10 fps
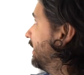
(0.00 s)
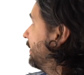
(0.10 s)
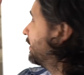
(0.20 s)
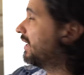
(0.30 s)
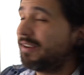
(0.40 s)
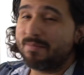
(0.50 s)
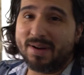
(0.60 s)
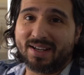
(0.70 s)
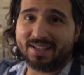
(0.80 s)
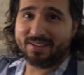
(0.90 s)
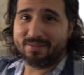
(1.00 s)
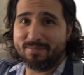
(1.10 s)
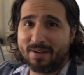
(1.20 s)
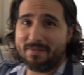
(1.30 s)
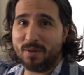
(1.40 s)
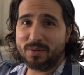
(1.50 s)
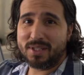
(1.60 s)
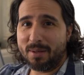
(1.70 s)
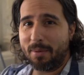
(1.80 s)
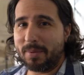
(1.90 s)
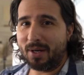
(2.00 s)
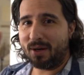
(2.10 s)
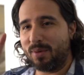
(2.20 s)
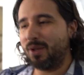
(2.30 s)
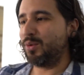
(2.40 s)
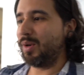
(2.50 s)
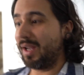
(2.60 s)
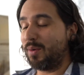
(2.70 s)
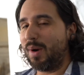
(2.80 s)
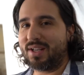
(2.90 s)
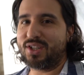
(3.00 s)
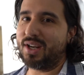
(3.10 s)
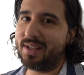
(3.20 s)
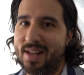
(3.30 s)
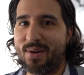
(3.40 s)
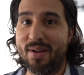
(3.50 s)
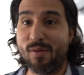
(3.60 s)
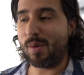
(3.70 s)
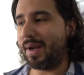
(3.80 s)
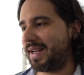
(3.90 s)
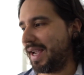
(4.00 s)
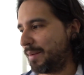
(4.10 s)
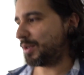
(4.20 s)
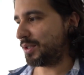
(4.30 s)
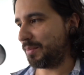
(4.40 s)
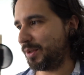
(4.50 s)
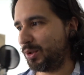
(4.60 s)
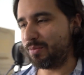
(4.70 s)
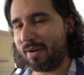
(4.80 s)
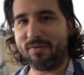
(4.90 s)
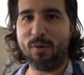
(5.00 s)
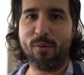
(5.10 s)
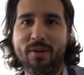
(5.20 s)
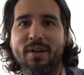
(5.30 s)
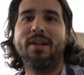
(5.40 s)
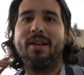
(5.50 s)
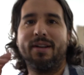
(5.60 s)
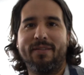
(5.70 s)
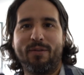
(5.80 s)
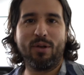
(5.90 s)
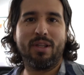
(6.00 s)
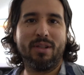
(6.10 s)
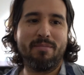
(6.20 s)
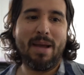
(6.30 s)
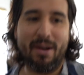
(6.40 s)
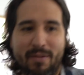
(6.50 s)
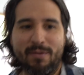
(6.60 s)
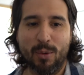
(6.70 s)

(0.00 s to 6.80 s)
I'm gonna have my my phone set up up there. I want to do like a wide shot, and I don't have a wide camera, so I'm gonna use my phone for the background